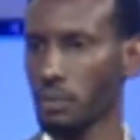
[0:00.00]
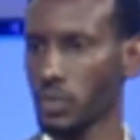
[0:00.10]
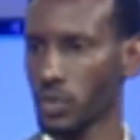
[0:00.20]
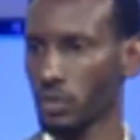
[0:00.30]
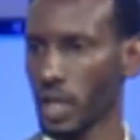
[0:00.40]

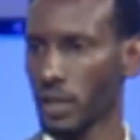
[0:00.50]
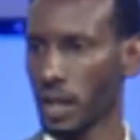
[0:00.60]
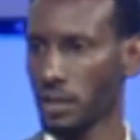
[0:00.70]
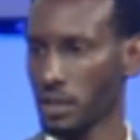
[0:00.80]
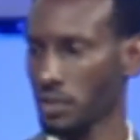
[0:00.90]
So
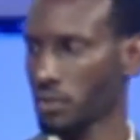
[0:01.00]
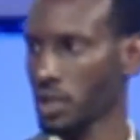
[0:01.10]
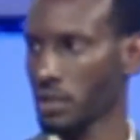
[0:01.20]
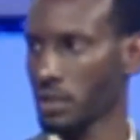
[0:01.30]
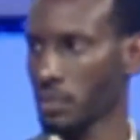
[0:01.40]
I see
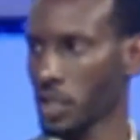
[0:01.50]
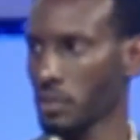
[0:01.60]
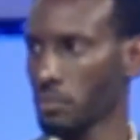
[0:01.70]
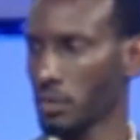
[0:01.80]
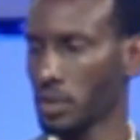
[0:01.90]
really space
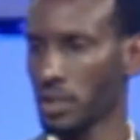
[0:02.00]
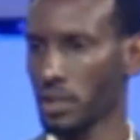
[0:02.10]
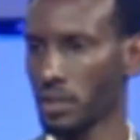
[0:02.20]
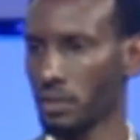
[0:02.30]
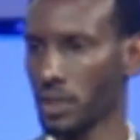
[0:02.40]
diplomacy